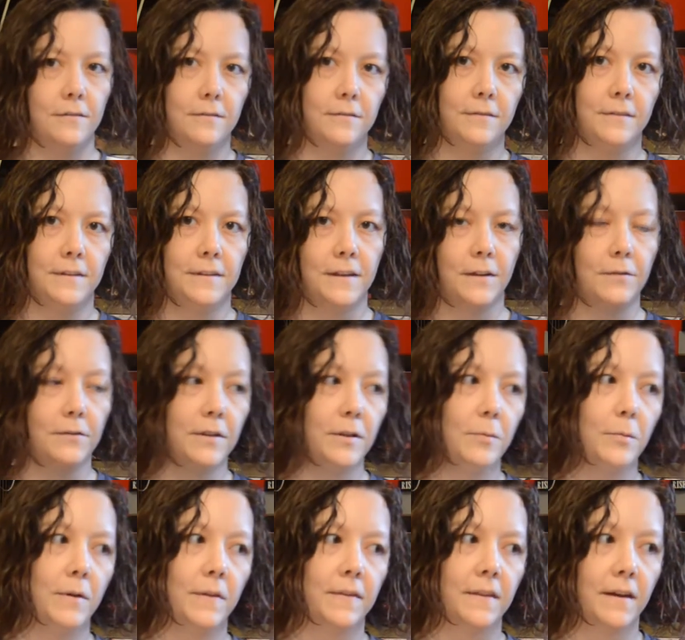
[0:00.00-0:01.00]
is that really
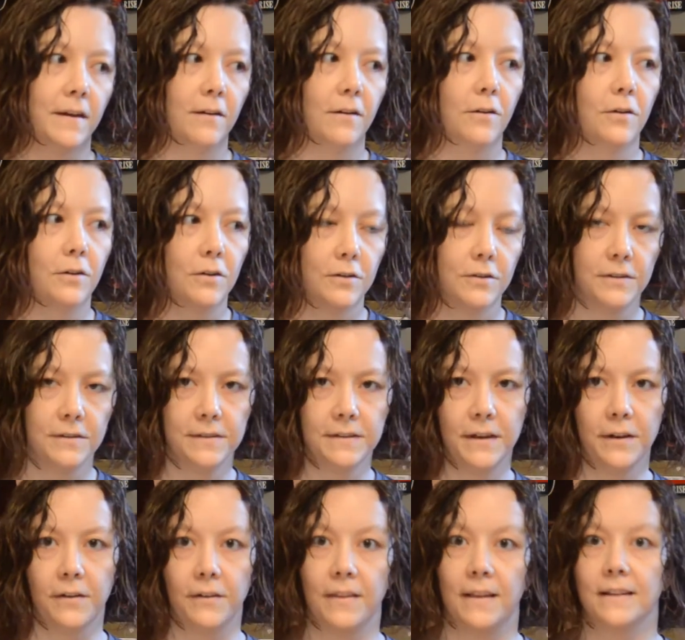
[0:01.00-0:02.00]
what that article
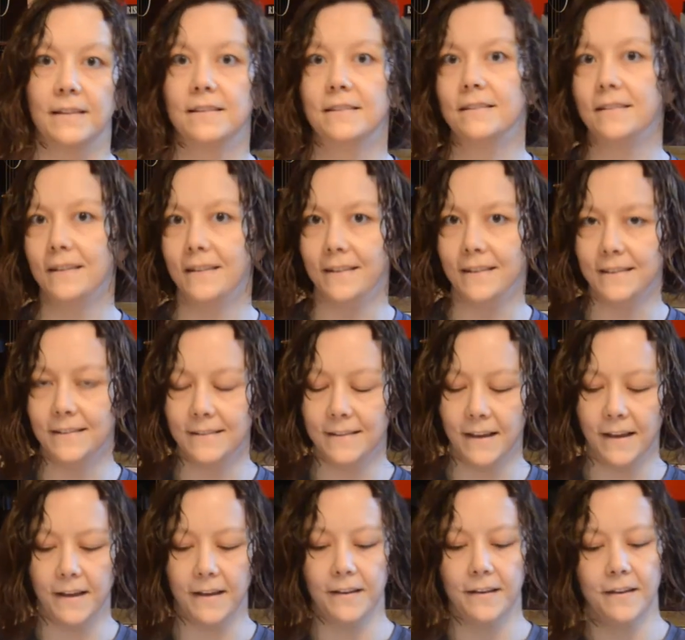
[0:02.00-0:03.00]
said or that study
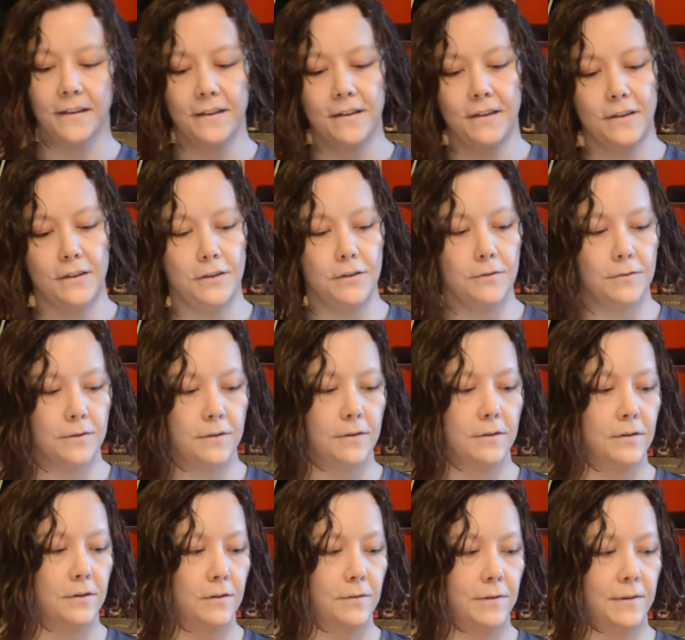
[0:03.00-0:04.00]
said? You can
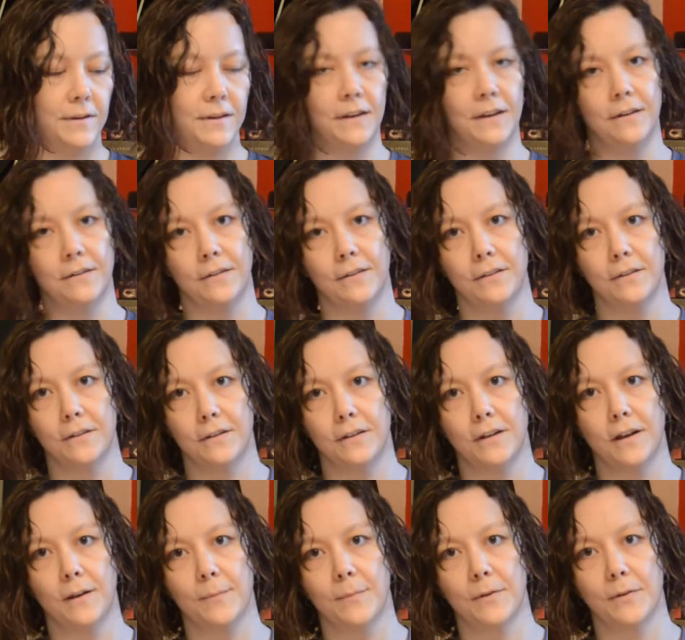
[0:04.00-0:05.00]
go in here and look
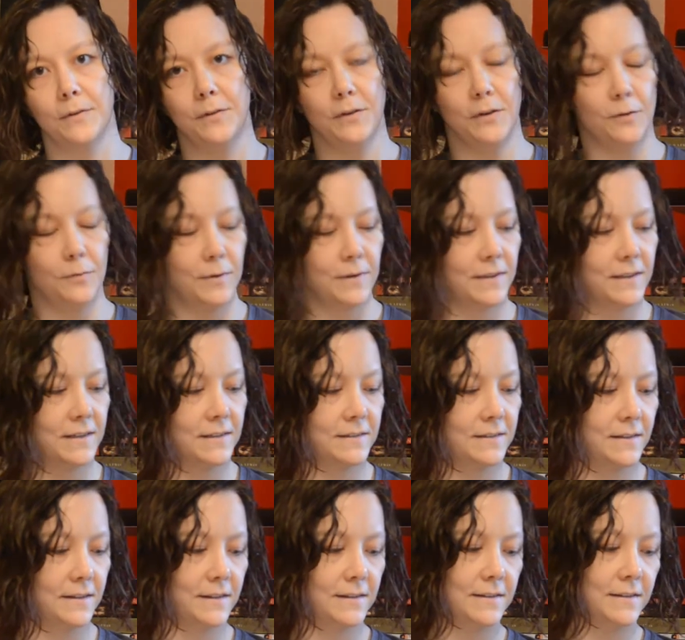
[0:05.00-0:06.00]
up, what that
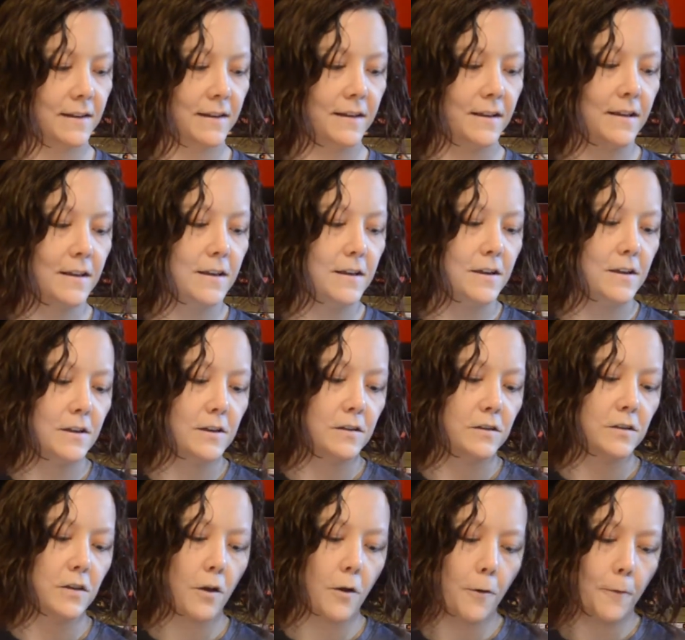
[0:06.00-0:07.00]
study said.
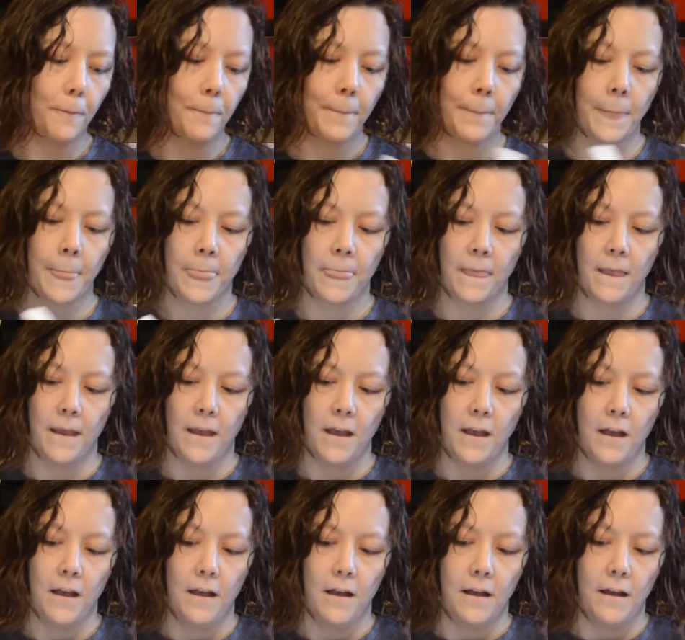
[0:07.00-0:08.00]
So
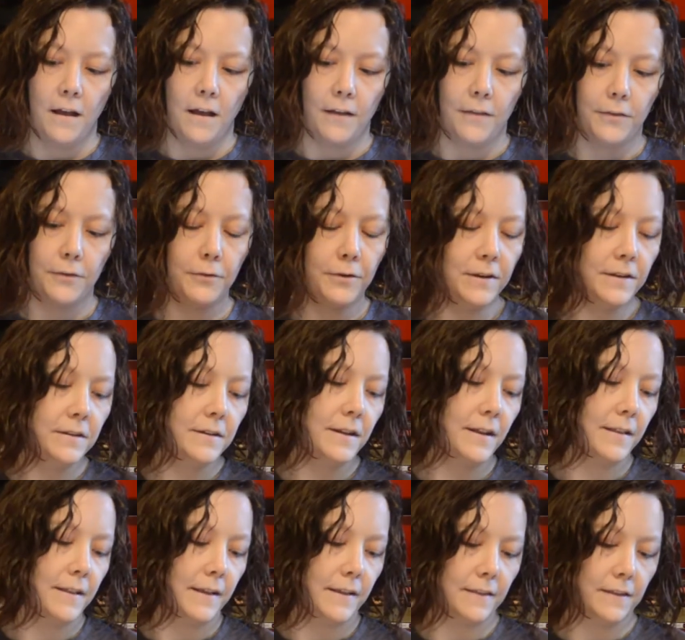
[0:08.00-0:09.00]
the reason I
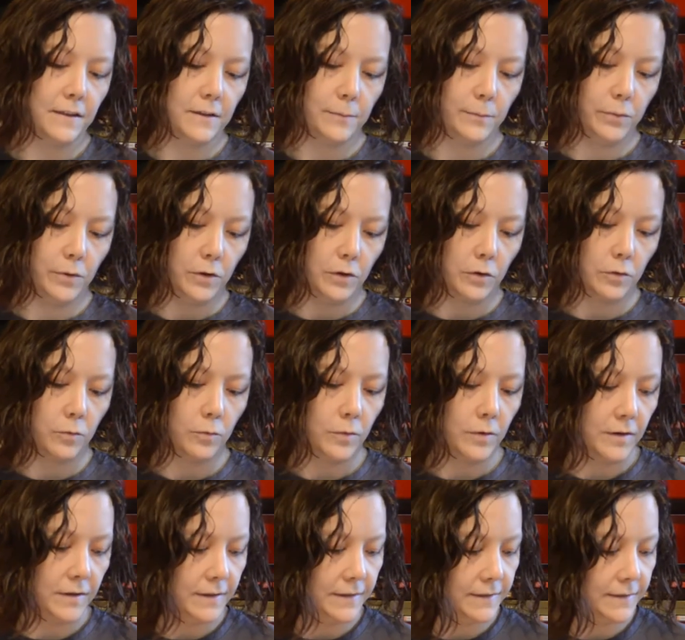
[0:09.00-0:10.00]
like this book
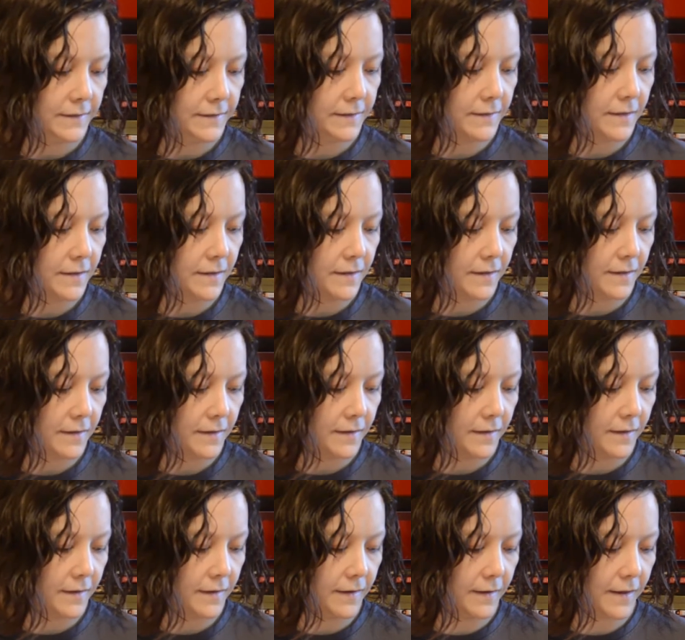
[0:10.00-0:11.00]
was
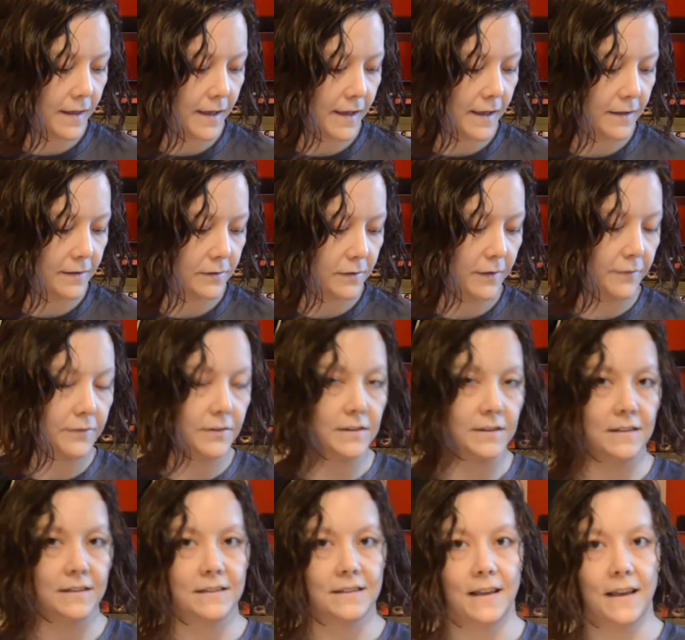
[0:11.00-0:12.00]
it has, obviously
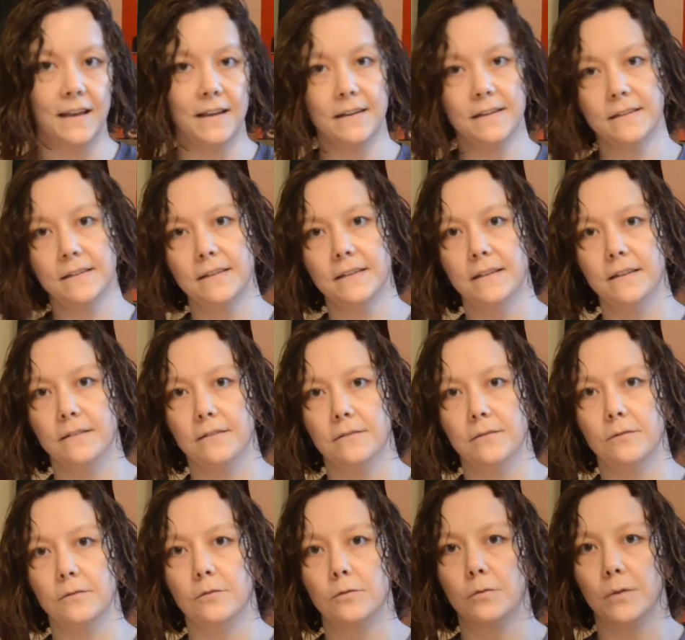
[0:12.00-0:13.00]
it's
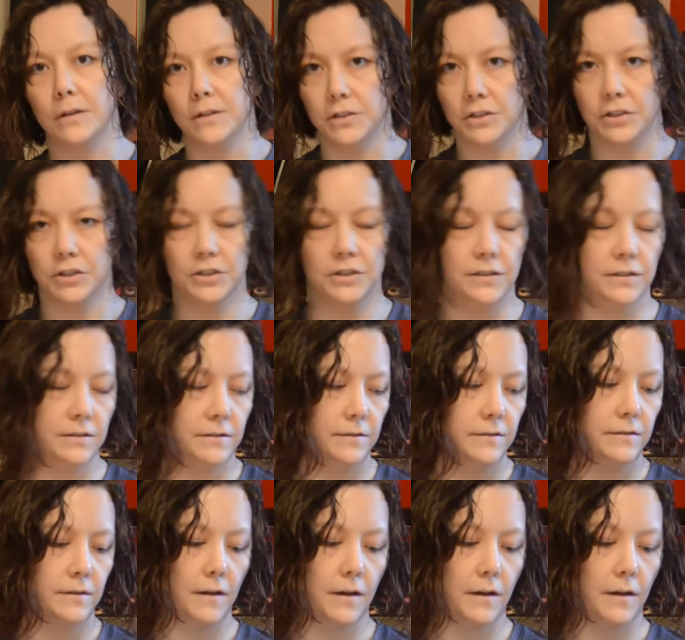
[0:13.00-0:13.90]
18 questions.